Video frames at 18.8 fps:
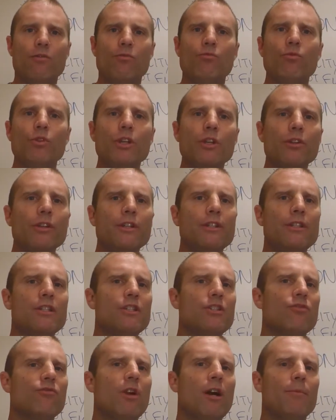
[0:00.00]
really
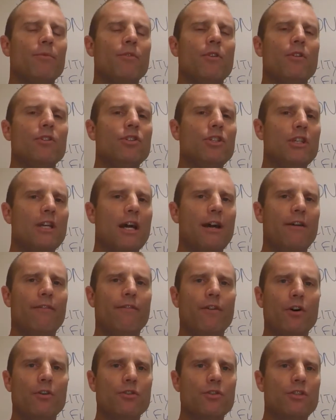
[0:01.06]
disrupt GI
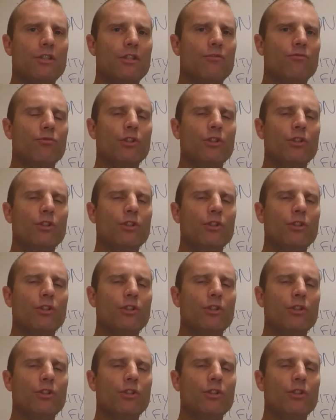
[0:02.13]
function,